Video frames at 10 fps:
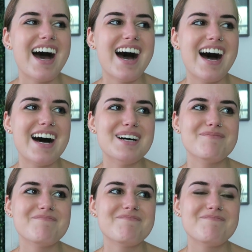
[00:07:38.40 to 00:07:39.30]

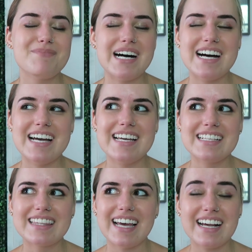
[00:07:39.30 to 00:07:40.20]

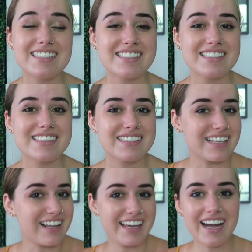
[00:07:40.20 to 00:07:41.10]
But that's
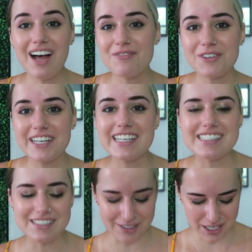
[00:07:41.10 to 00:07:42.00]
all I got for
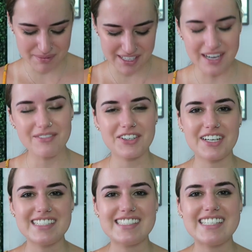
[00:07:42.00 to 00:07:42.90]
you, so I hope that you have a
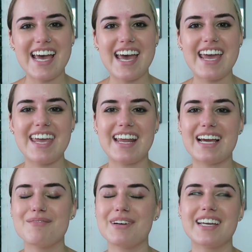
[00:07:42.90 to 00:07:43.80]
great day, and
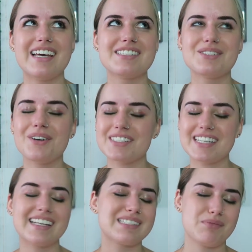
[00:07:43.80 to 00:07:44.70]
I'm again so
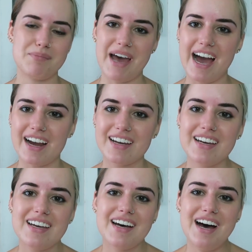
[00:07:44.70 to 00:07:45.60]
excited to be back.
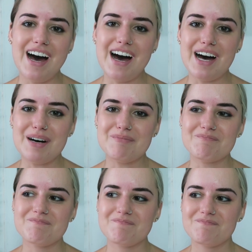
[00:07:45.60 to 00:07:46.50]

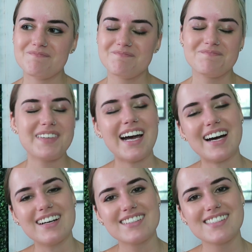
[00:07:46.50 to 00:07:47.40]

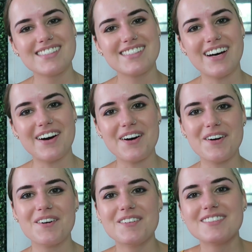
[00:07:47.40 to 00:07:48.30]
Yeah,
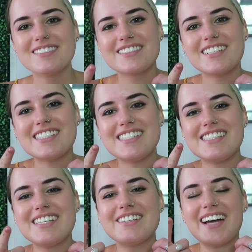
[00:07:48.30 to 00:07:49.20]
so good to
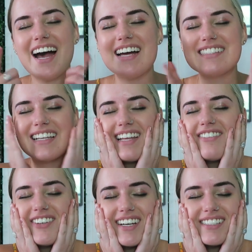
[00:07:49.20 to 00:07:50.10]
see you guys. I
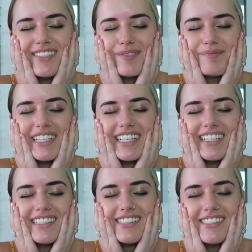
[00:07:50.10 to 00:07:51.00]
love you guys so
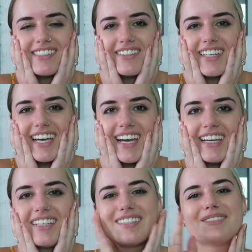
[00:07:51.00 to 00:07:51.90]
much.
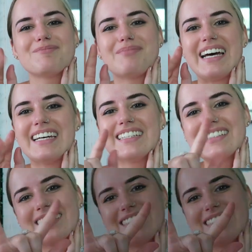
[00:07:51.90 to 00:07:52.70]
Okay, bye.